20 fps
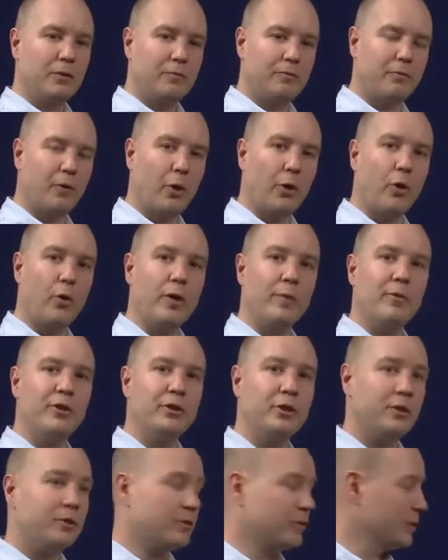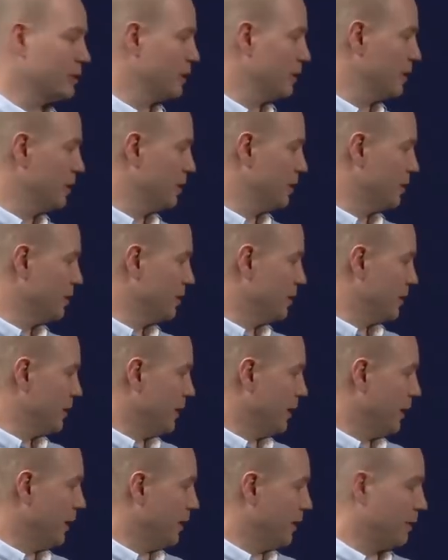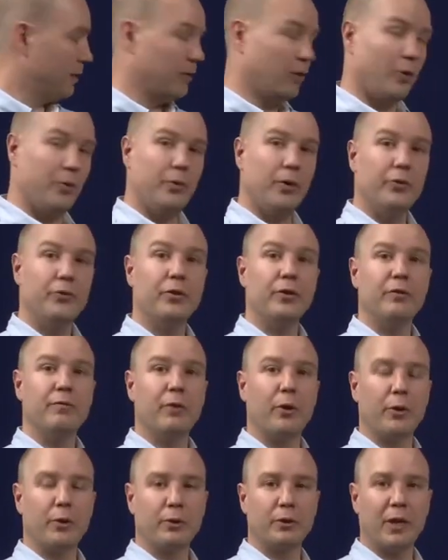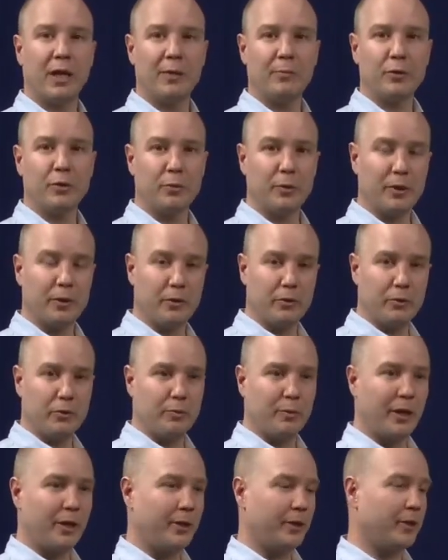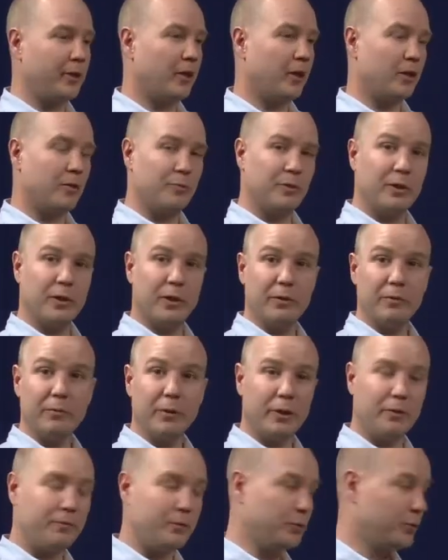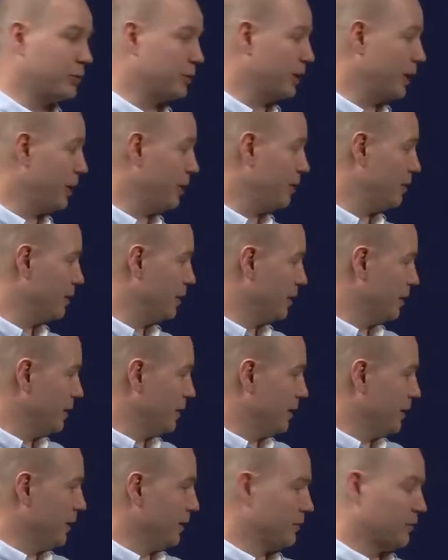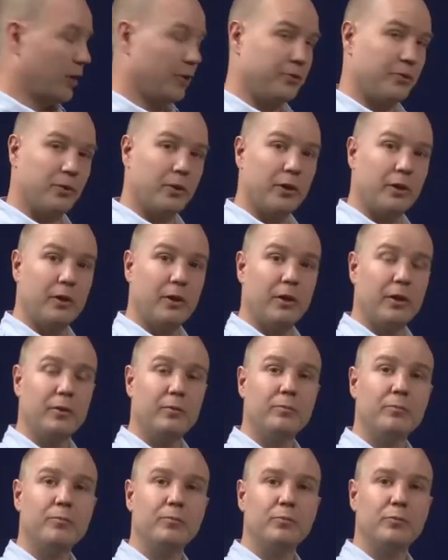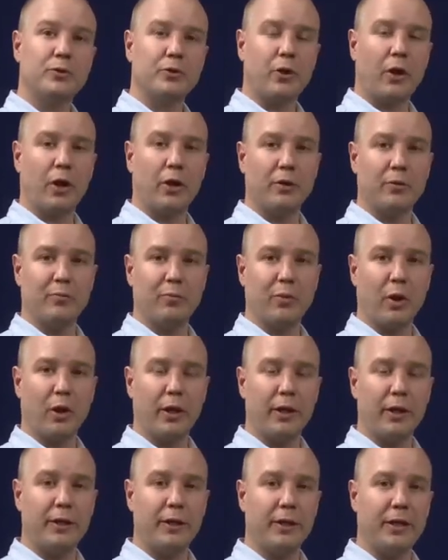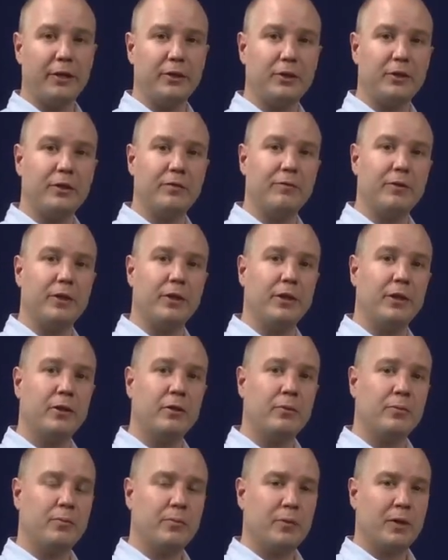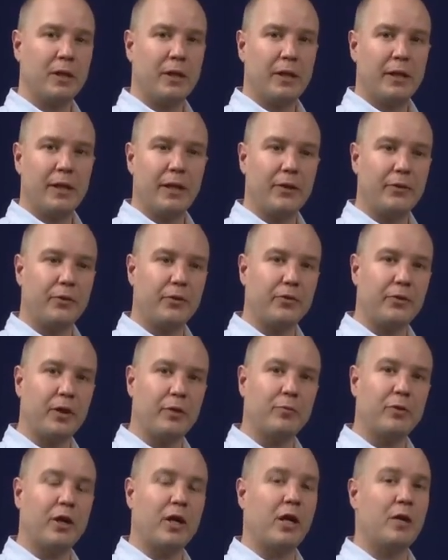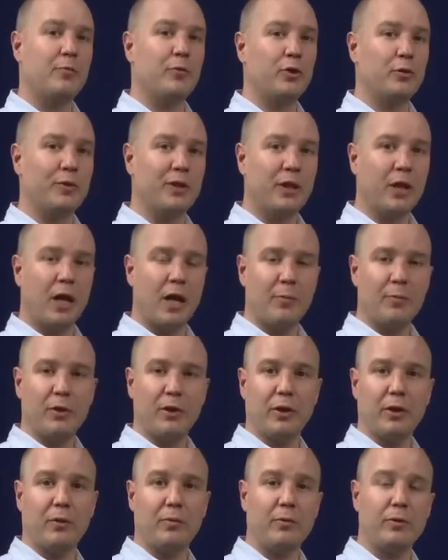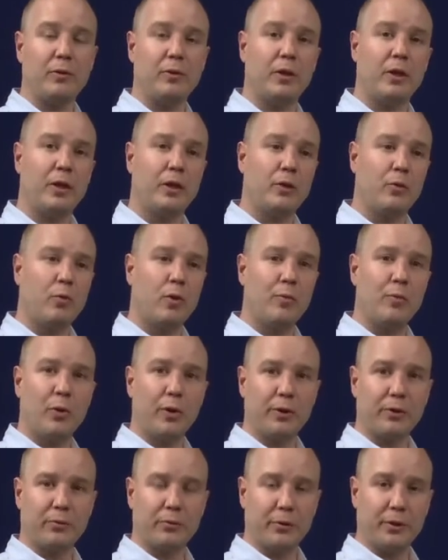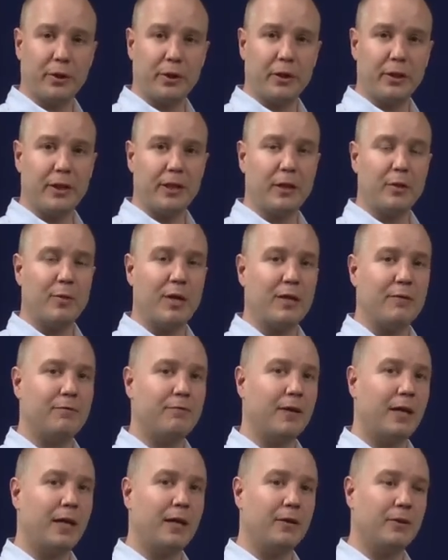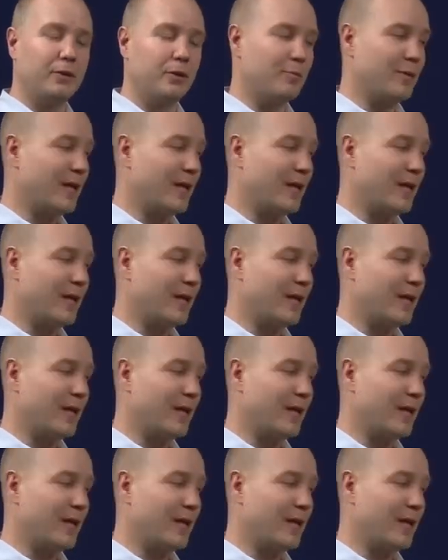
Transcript: photo images and load those into Photoshop so we can do some editing on them at a future date. It's also going to start and play an HD video. At the same time, it'll be copying a 1.3 gigabyte file in the